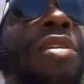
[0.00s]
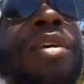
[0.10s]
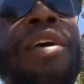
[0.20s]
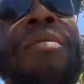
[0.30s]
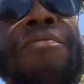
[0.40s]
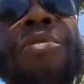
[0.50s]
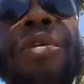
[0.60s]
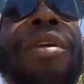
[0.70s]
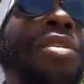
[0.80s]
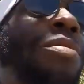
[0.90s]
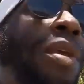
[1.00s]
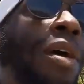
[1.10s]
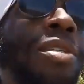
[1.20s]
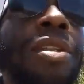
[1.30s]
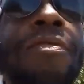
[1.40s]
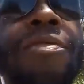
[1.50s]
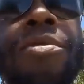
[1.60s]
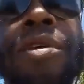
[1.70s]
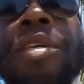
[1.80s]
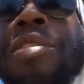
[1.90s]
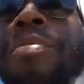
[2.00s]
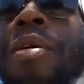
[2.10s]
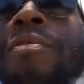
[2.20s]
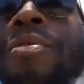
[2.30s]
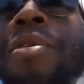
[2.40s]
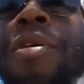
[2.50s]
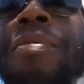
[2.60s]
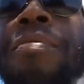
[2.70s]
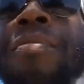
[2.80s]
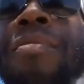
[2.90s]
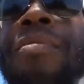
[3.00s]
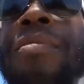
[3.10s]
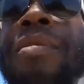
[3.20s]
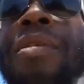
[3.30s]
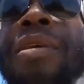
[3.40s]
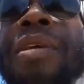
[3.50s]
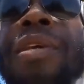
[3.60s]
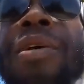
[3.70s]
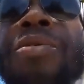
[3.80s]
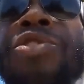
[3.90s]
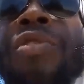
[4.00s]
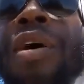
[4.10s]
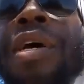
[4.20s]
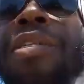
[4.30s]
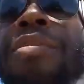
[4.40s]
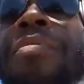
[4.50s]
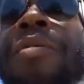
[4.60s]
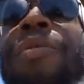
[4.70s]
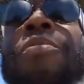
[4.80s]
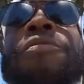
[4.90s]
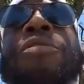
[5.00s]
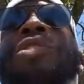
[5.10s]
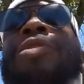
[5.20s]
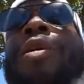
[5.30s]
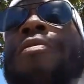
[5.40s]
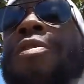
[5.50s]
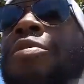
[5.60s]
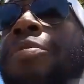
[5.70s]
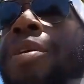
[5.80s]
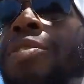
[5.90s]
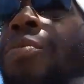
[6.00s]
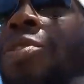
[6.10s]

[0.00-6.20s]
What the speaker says: to get help for it, get some counseling for it, get some help for it. You know, trying to make people feel sorry for you because